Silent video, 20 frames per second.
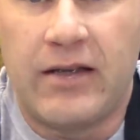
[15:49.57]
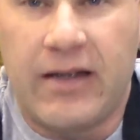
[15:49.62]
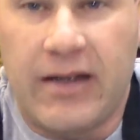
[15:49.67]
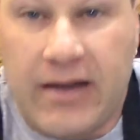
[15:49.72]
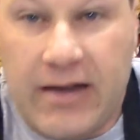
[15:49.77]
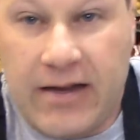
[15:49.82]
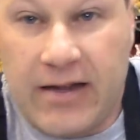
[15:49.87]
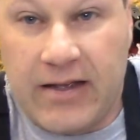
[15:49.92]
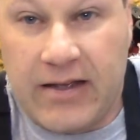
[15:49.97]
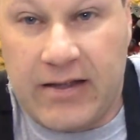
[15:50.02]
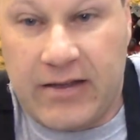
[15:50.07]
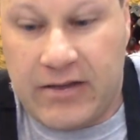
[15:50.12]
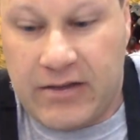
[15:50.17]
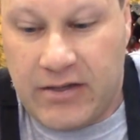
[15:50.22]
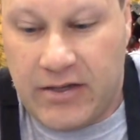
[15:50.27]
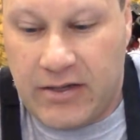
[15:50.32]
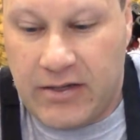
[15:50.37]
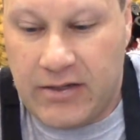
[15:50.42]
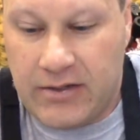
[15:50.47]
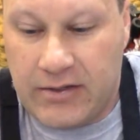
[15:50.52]
And
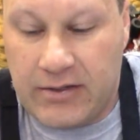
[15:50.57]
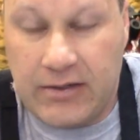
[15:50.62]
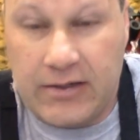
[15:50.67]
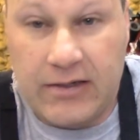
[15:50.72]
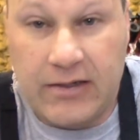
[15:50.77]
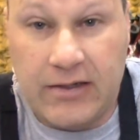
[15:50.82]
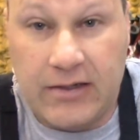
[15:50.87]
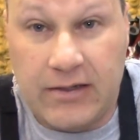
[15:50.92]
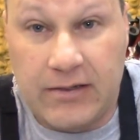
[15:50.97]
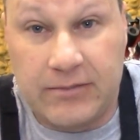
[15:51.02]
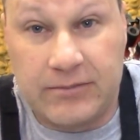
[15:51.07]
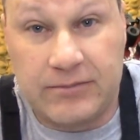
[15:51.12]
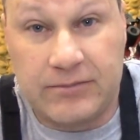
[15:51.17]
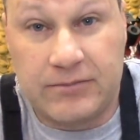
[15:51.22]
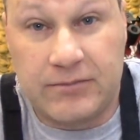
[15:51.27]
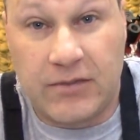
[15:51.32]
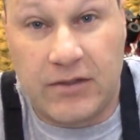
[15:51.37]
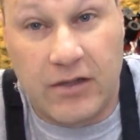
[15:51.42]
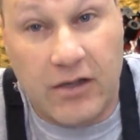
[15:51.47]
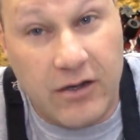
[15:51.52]

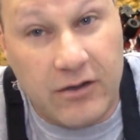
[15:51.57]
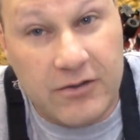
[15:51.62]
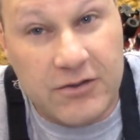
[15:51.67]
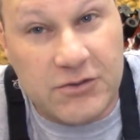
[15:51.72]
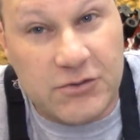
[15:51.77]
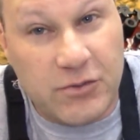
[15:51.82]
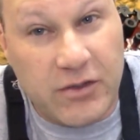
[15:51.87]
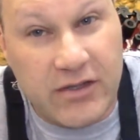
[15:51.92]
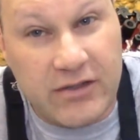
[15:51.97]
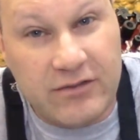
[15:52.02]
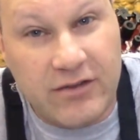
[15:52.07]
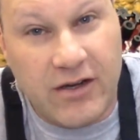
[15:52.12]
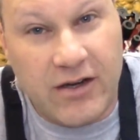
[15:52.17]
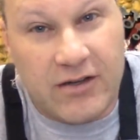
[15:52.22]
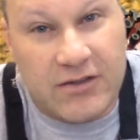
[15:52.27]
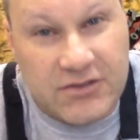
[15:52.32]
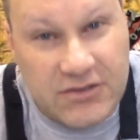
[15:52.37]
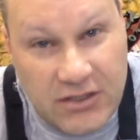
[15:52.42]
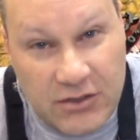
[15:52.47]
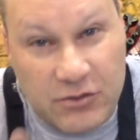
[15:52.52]
I know it's running
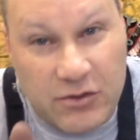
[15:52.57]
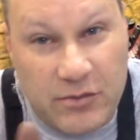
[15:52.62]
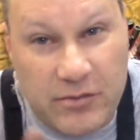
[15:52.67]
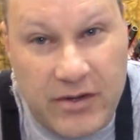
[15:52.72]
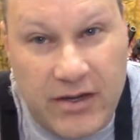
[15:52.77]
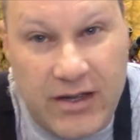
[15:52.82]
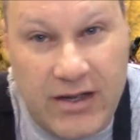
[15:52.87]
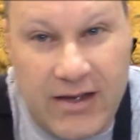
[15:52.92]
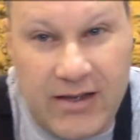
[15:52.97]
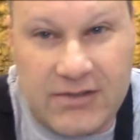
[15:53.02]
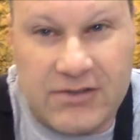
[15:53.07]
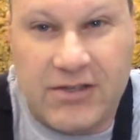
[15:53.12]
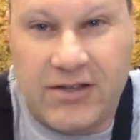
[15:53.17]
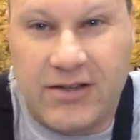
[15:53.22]
long, stick with me guys.